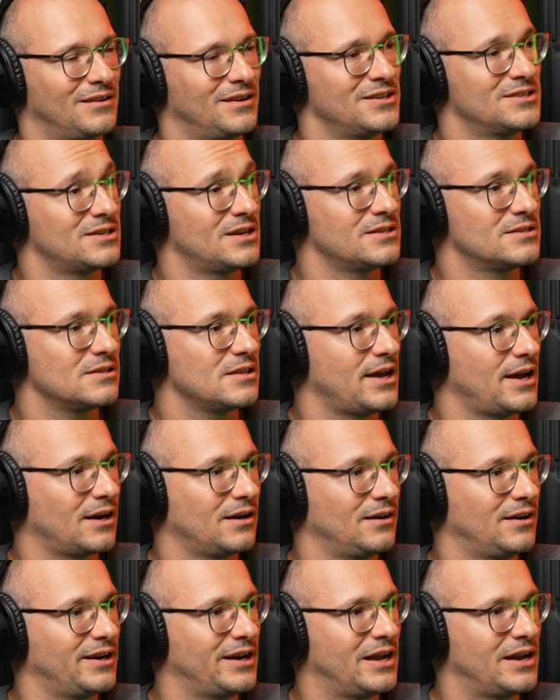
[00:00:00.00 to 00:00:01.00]
inside slack
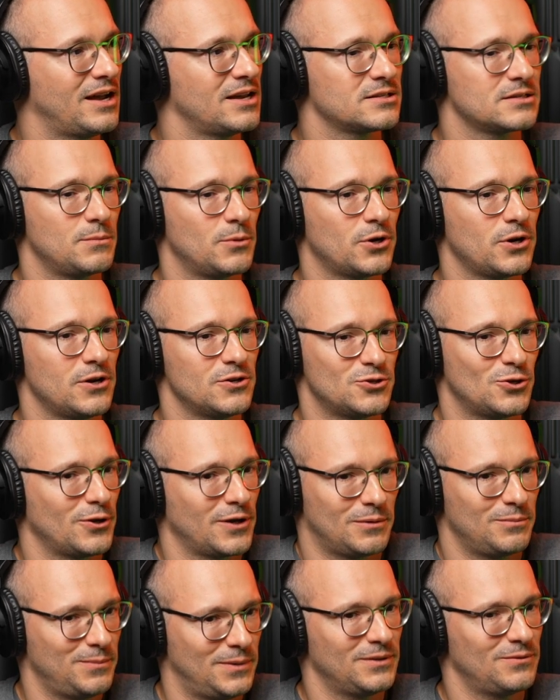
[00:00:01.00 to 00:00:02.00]
and i asked him okay so
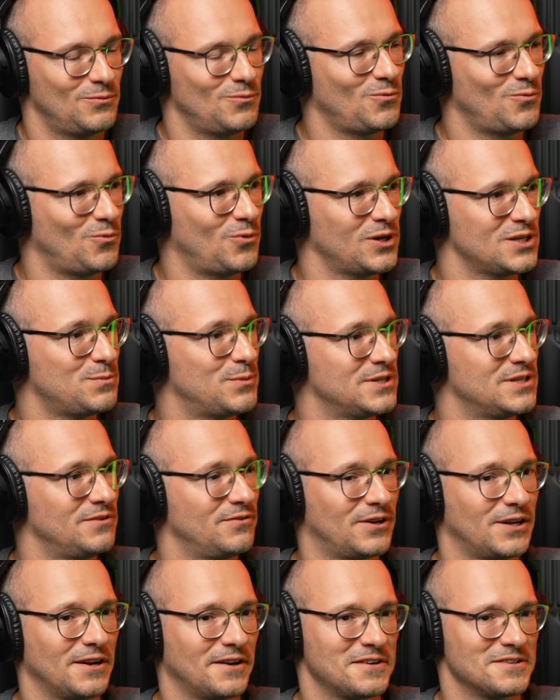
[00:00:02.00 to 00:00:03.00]
like but what
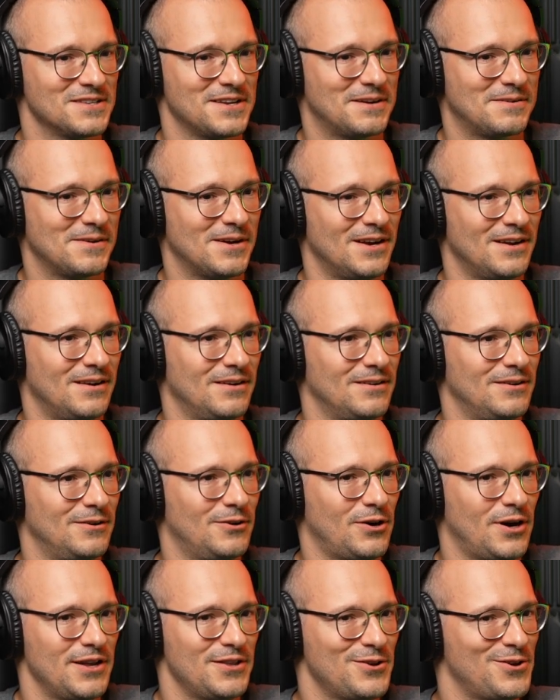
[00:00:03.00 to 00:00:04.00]
specifically he's yeah. like
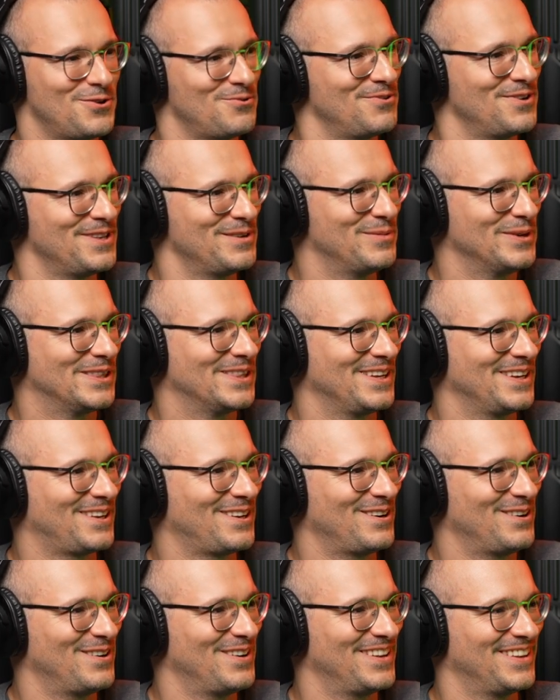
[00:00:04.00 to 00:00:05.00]
oh i don't know really but like
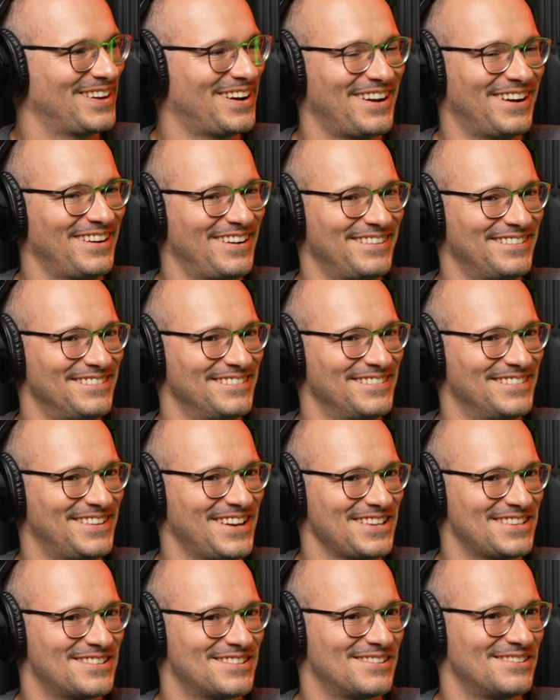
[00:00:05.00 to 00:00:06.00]
you know uh,
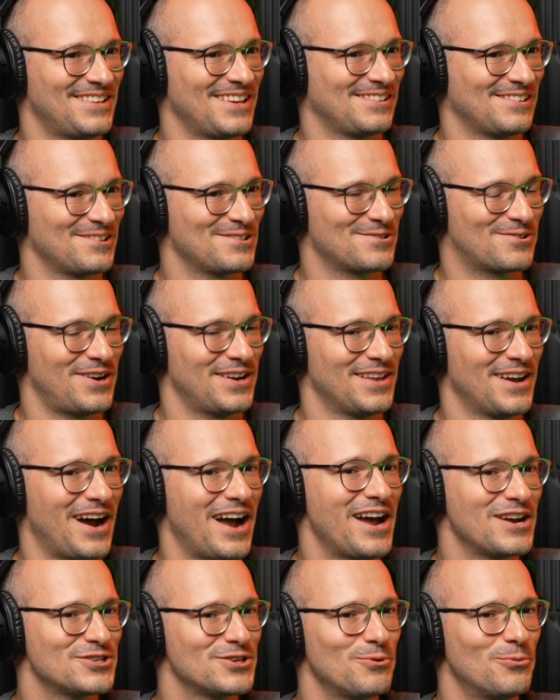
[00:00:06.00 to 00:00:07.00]
that that looks great i
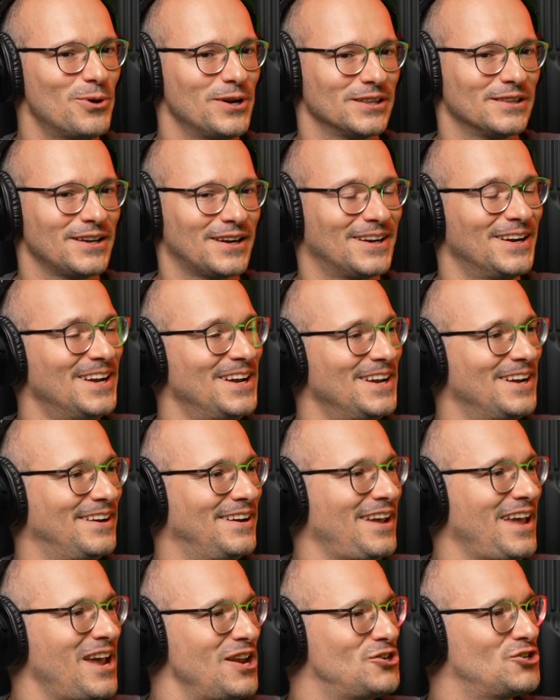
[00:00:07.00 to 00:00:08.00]
actually want like
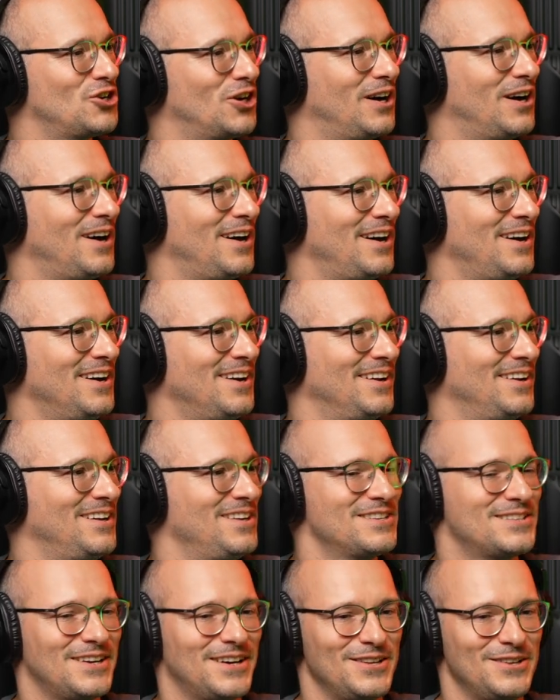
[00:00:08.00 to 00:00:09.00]
HR
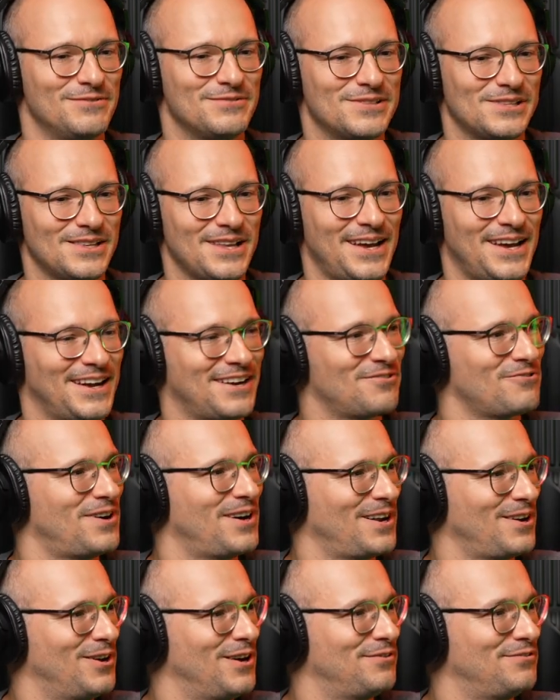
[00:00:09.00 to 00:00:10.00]
inside of Slack
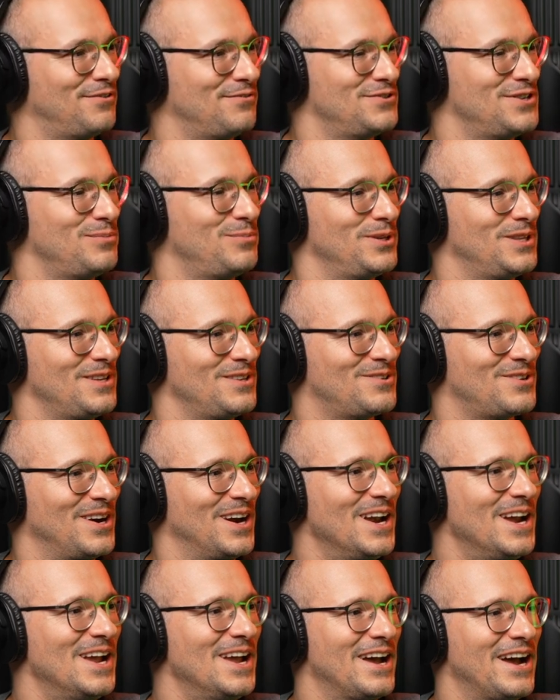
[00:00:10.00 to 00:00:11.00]
running off of GPT-3.
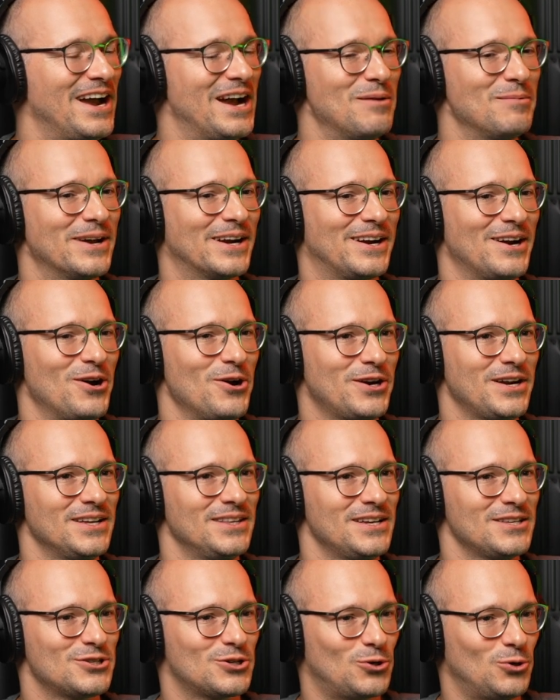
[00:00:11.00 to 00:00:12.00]
And I'm like, okay,
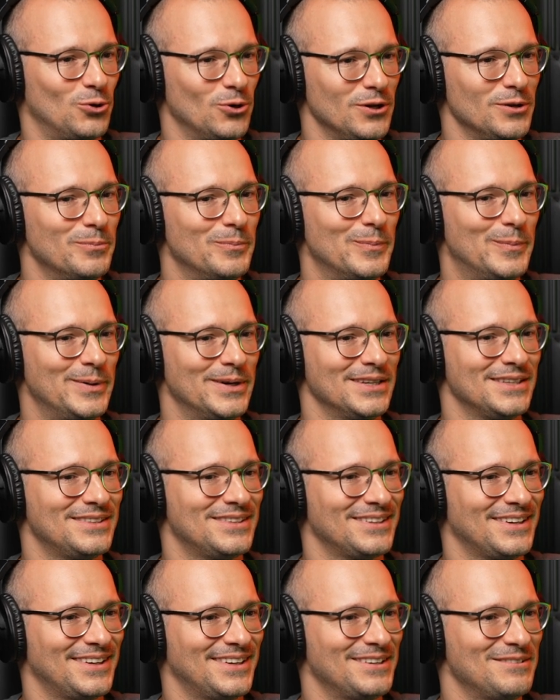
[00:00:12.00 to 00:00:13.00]
that's cool, but
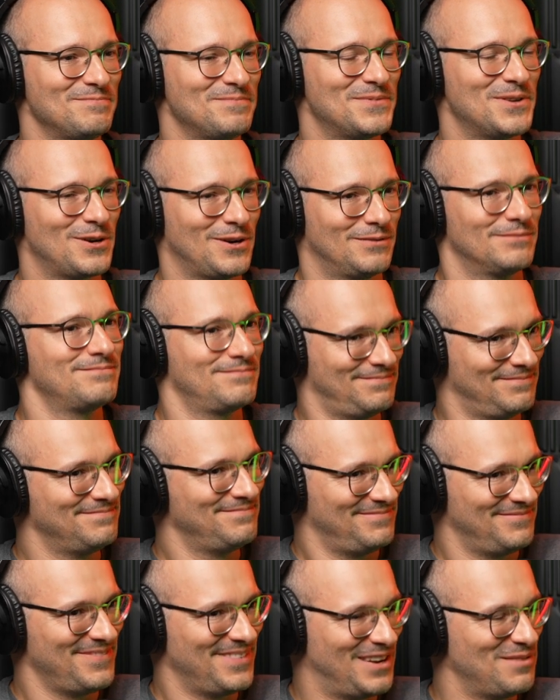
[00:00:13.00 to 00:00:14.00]
uh, you know,
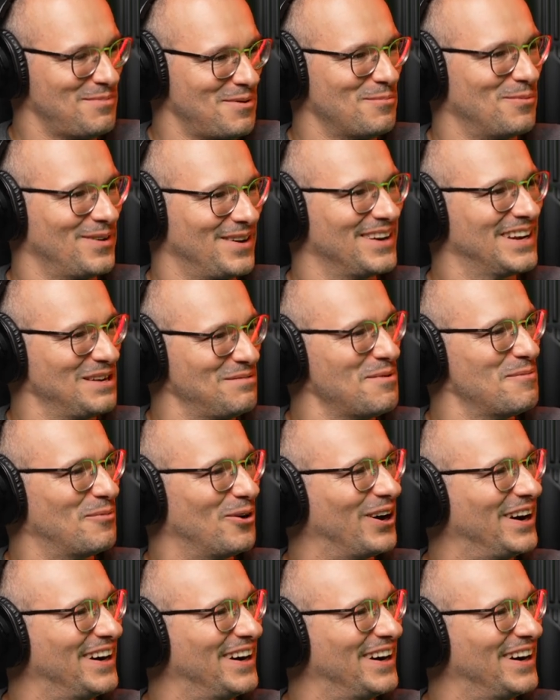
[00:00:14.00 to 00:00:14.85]
Give there have been a lot. Of,